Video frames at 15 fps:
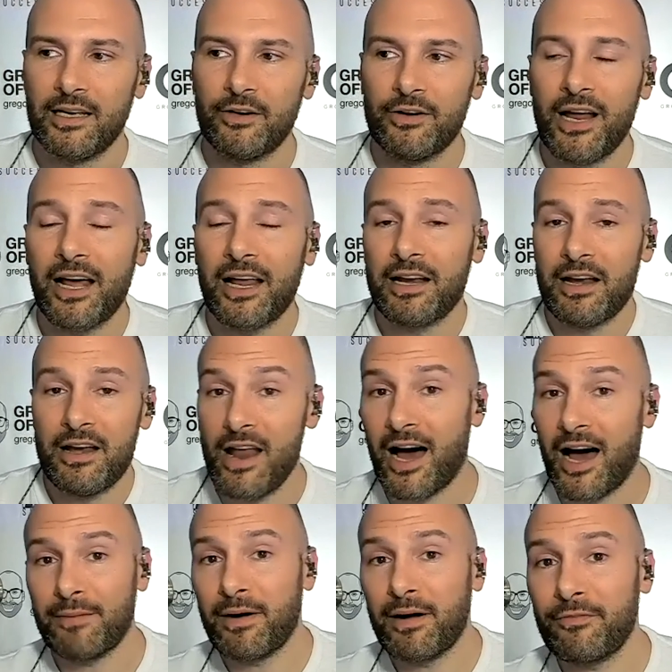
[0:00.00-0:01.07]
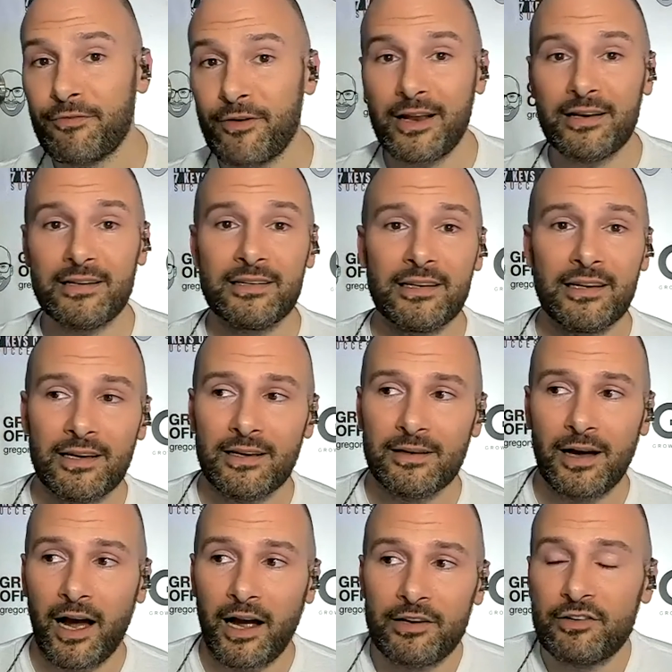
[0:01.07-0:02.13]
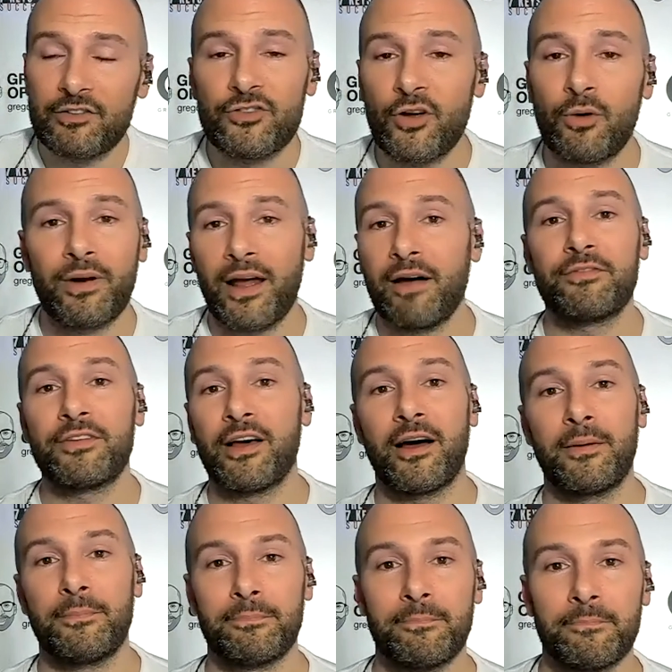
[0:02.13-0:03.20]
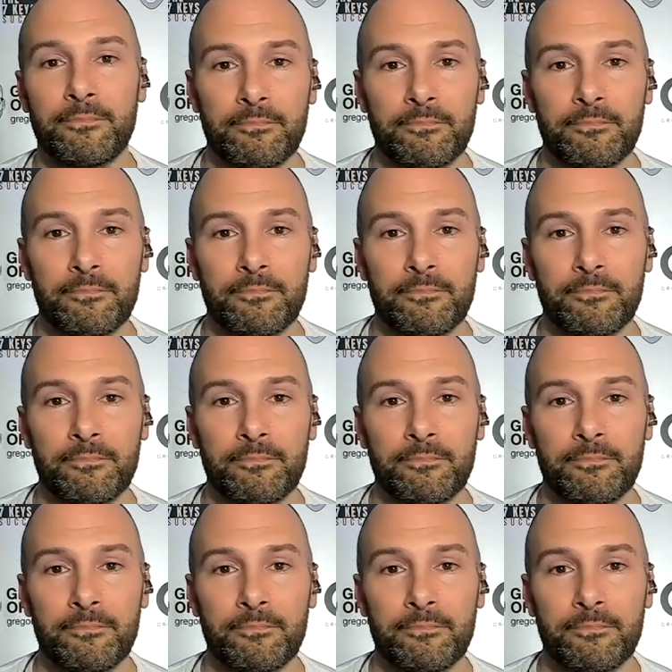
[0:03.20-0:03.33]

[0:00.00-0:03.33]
you're not not my friend. I just don't have time.